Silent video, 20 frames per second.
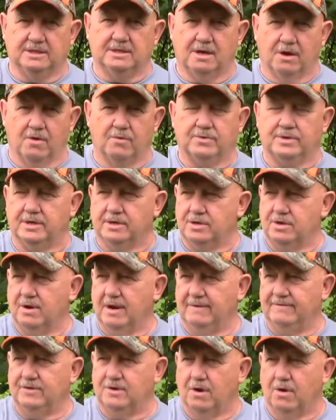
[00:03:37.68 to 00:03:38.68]
the old deer. You'll
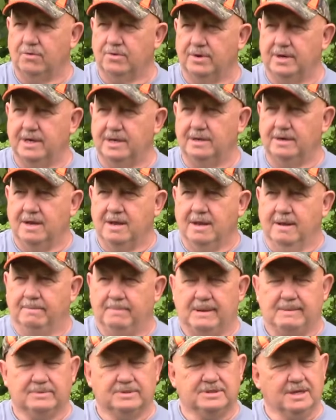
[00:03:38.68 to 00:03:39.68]
have your older deer.
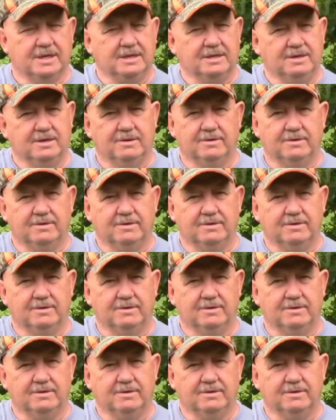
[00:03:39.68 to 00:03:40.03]
People say,